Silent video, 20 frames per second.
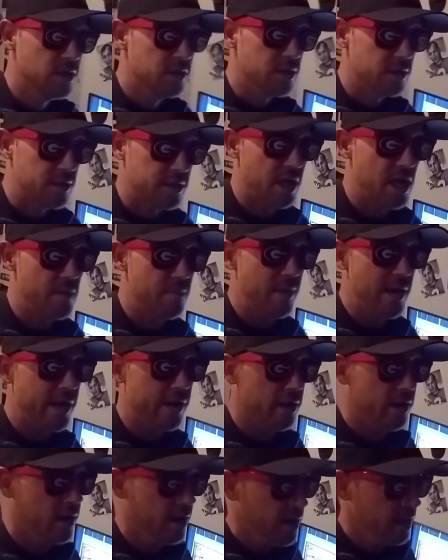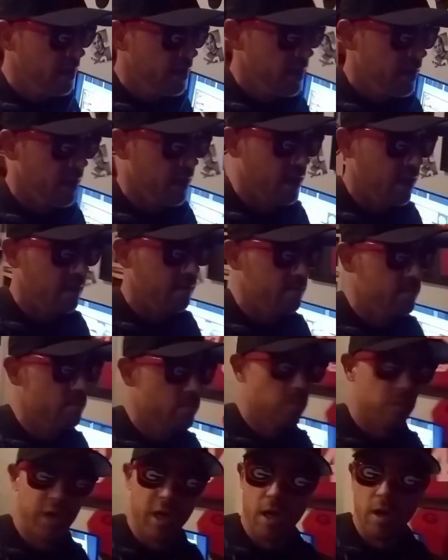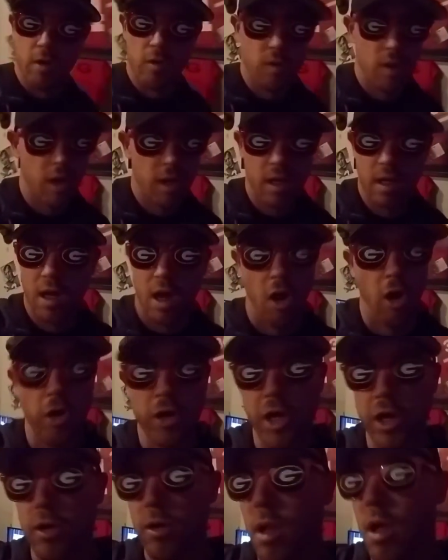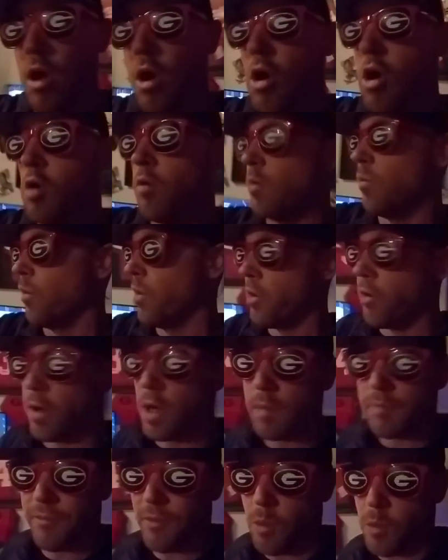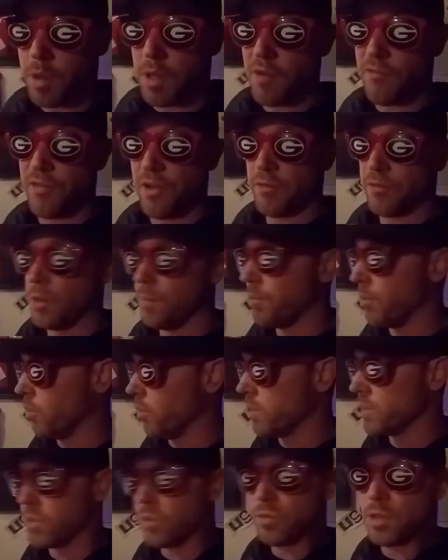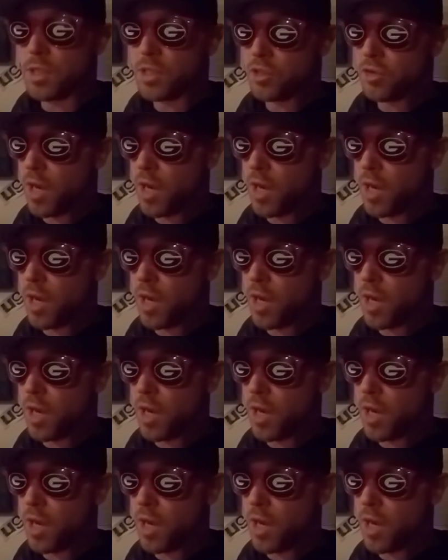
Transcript: to say about it. Um, you know, all year long, when we were up 40 and 50 points on these